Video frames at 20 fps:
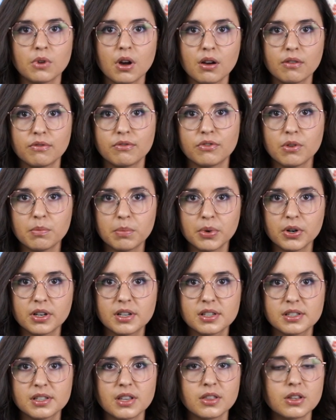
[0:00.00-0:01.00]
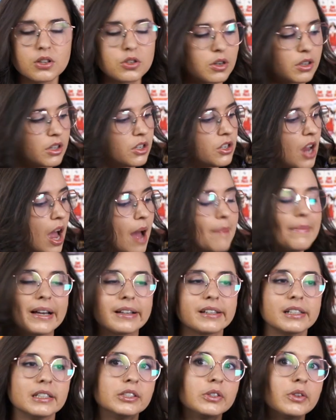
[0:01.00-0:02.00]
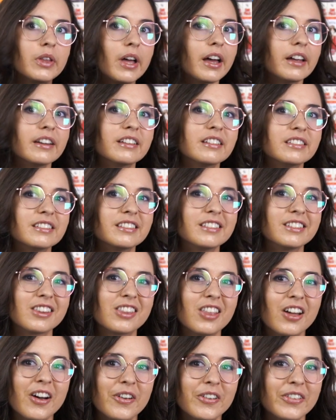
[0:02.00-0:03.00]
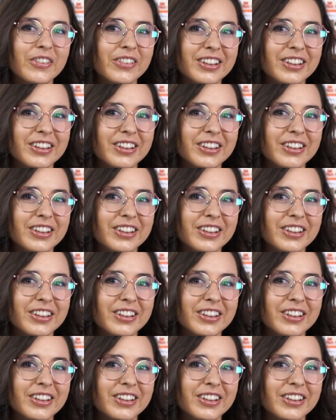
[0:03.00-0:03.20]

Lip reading: of the books in the trilogy. I'm not going to do that, though.